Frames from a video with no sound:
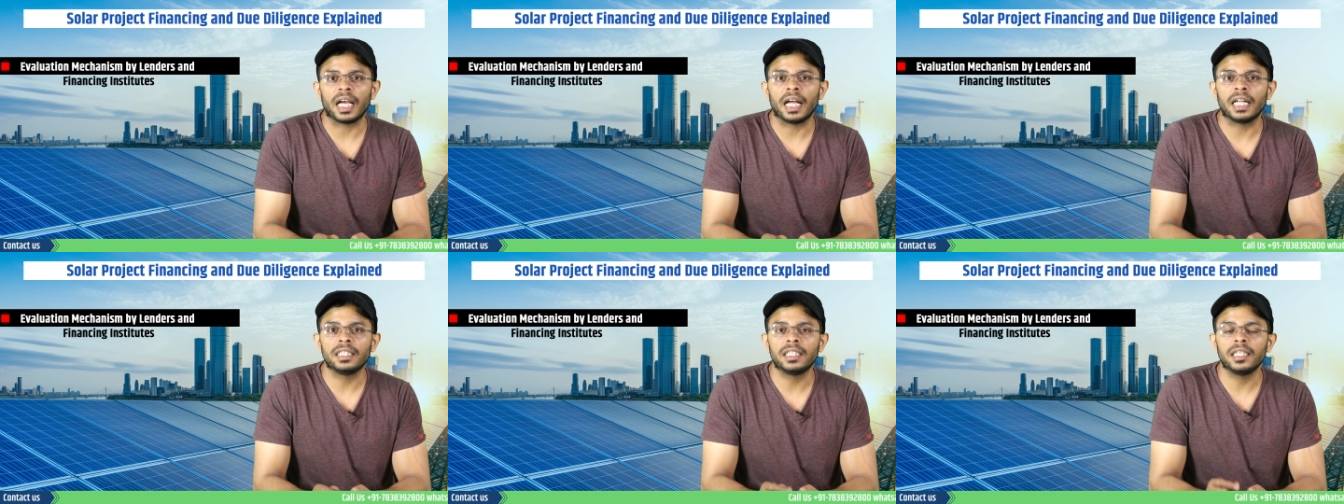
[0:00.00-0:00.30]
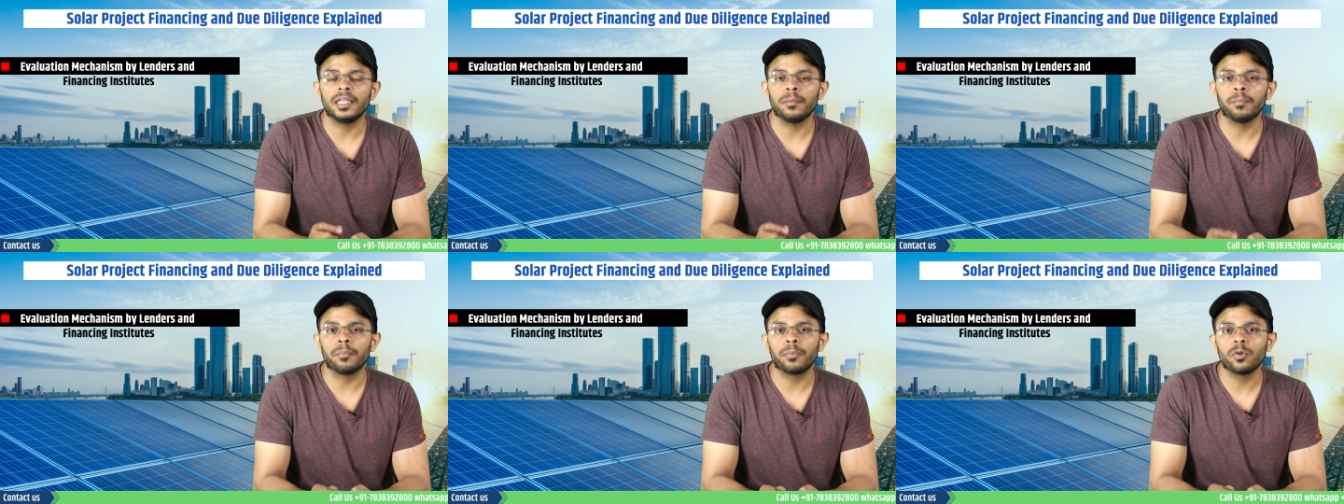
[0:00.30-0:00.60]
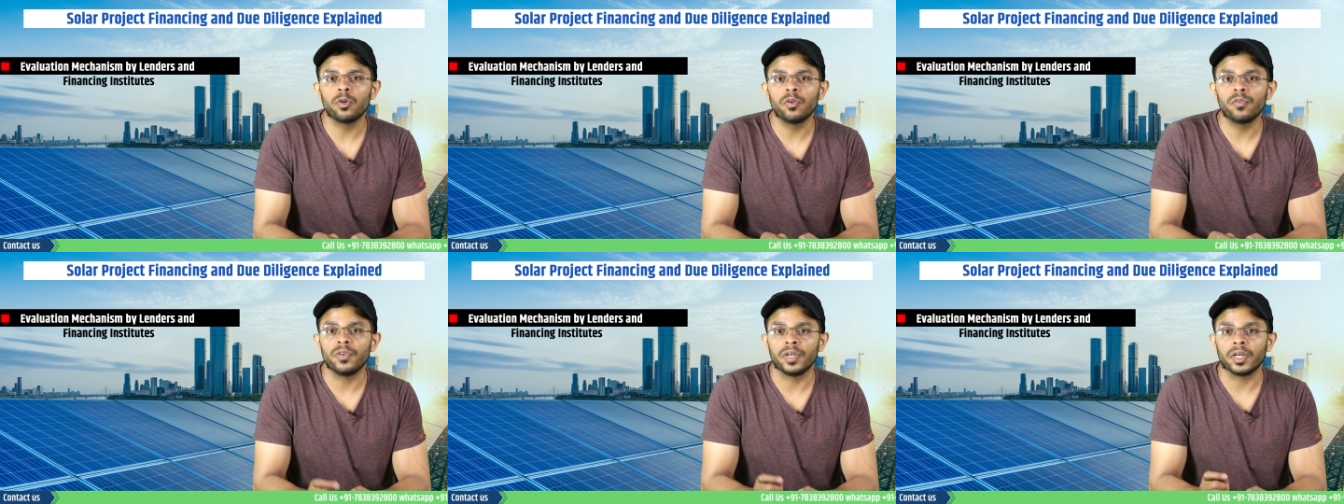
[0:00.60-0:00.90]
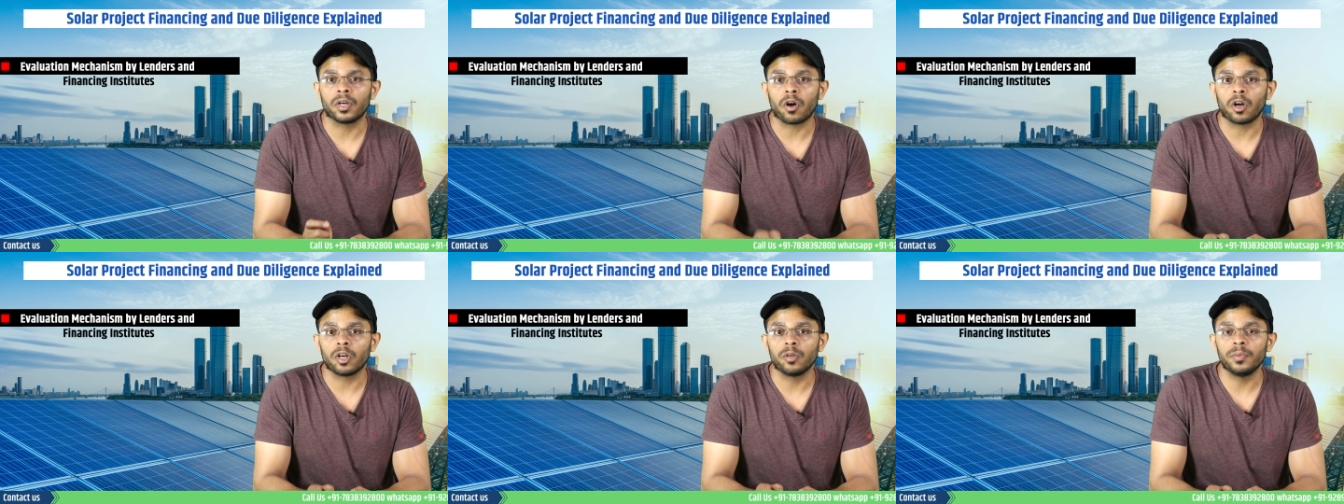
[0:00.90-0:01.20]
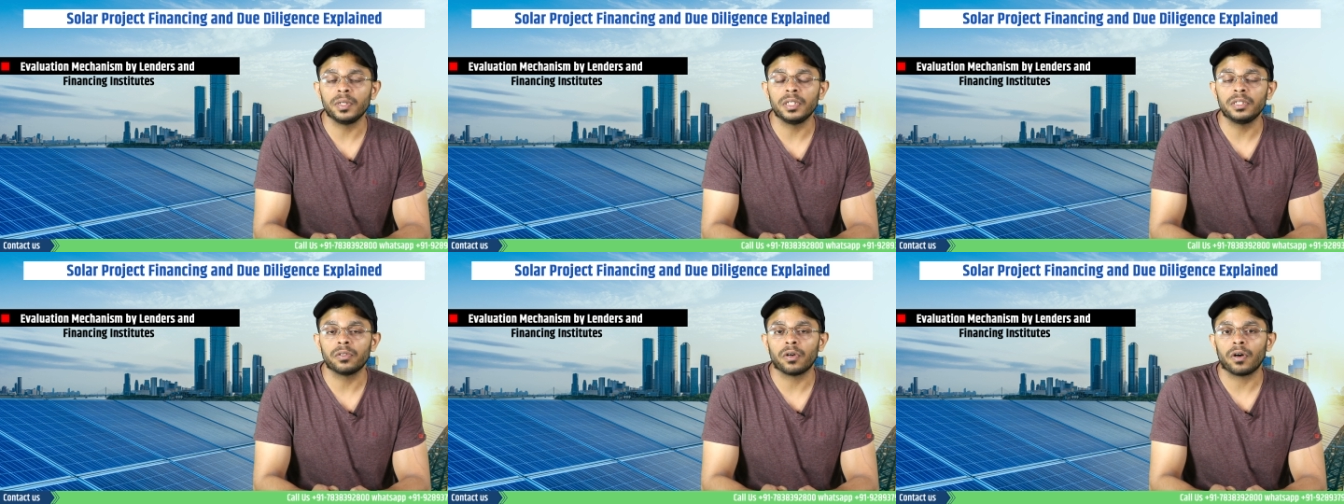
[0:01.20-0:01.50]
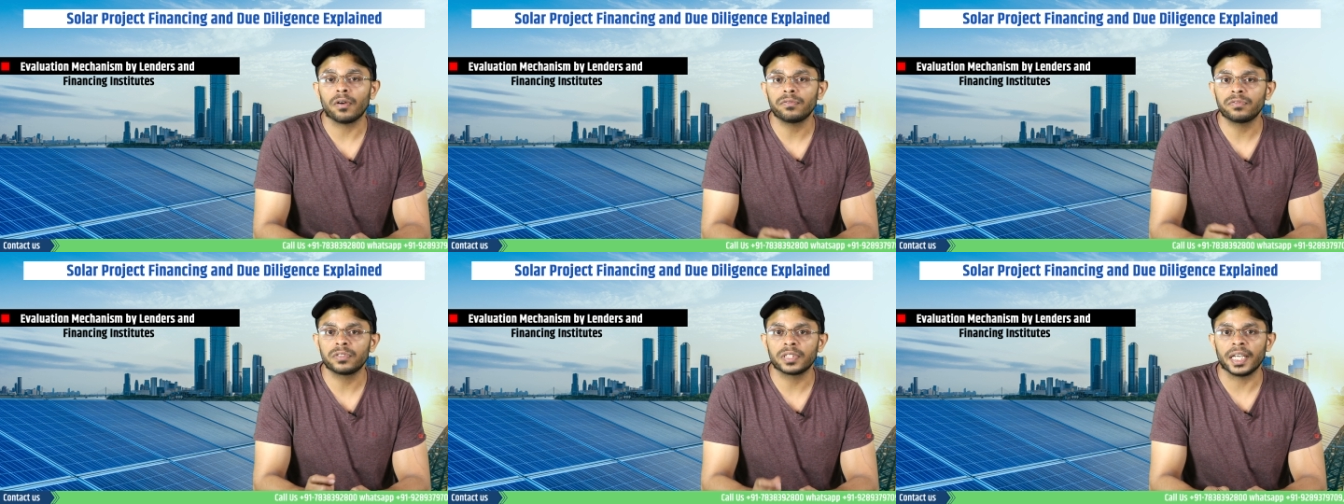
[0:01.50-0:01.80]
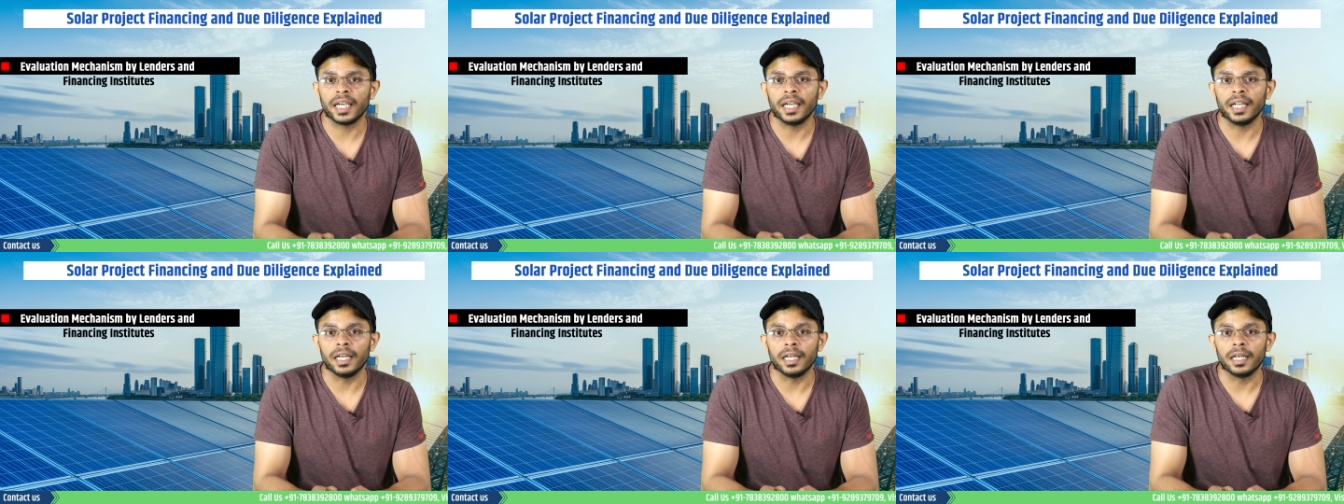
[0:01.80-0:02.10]
and the improved economies of
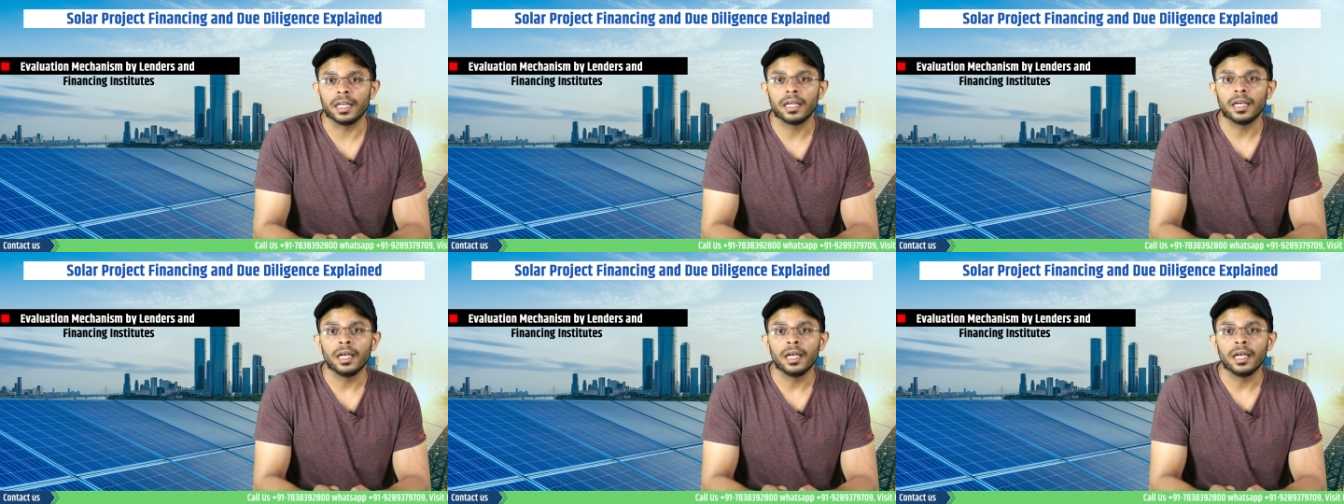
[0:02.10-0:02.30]
scale.